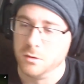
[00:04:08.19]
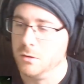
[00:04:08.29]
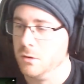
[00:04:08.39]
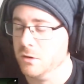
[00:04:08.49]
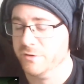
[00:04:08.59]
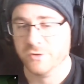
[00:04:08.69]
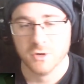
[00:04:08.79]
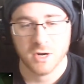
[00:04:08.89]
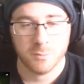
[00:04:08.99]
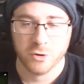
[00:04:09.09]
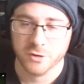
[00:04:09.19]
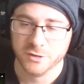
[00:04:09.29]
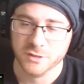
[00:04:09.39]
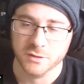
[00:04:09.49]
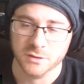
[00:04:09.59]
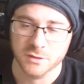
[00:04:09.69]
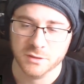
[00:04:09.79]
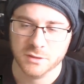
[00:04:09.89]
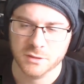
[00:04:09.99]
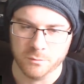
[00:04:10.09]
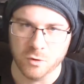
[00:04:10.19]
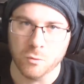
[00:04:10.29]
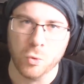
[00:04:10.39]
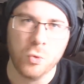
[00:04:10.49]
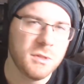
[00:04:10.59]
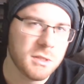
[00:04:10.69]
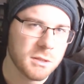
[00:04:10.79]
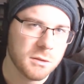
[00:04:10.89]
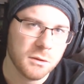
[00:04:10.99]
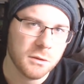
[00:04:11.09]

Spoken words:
or for a person's wounds.